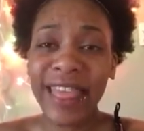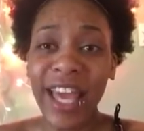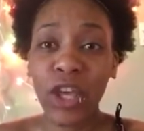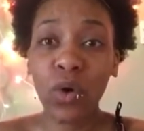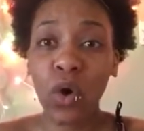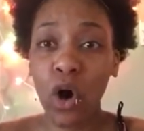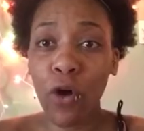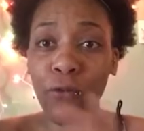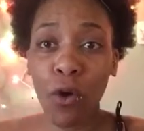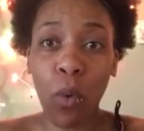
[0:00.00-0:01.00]
Thank you
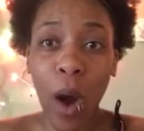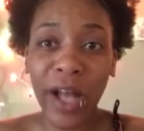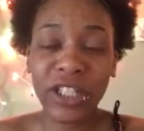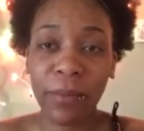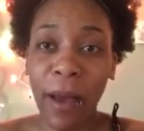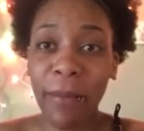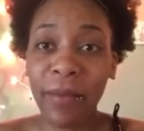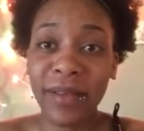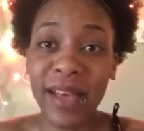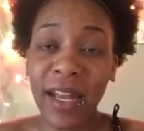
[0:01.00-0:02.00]
all for watching, my
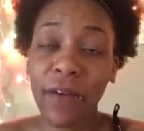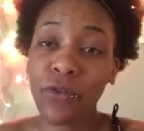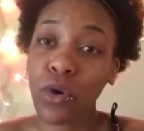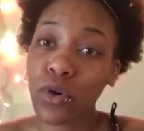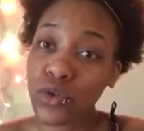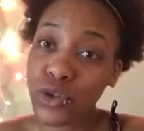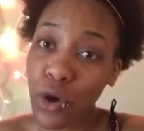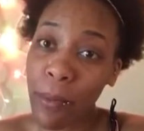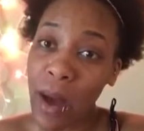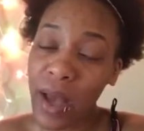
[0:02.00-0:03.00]
babies. I love you all
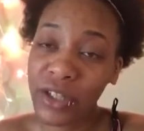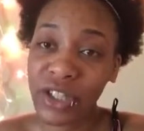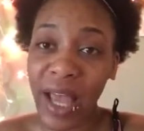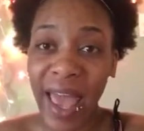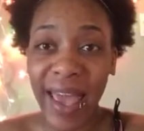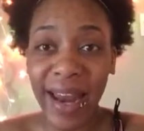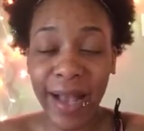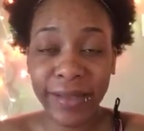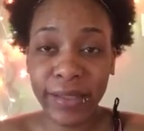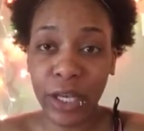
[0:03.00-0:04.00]
so much, and
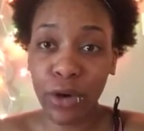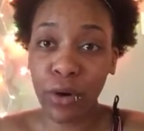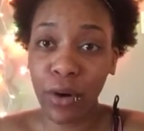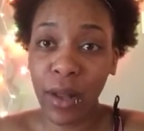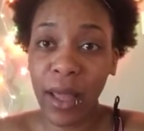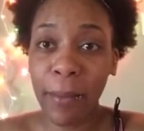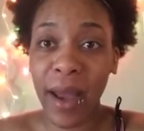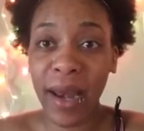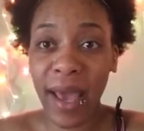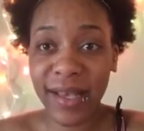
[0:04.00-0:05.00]
I see you all in
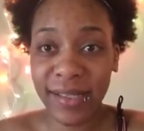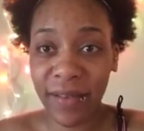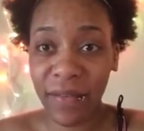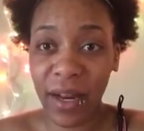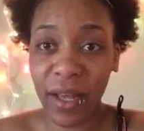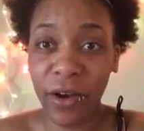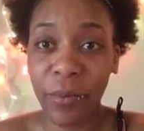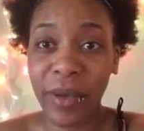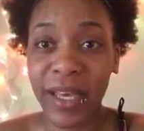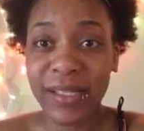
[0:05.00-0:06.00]
my next
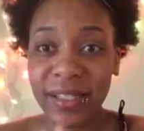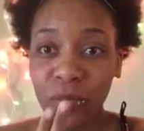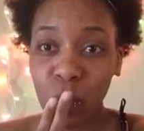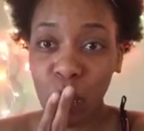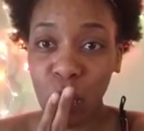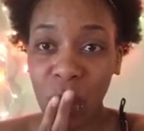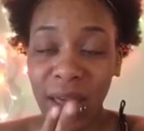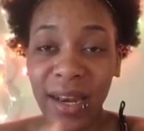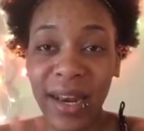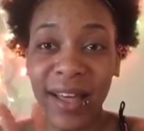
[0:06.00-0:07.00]
video. Peace
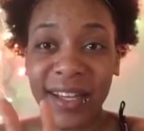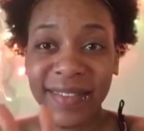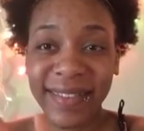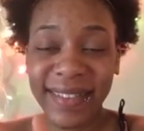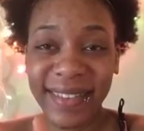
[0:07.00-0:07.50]
and love.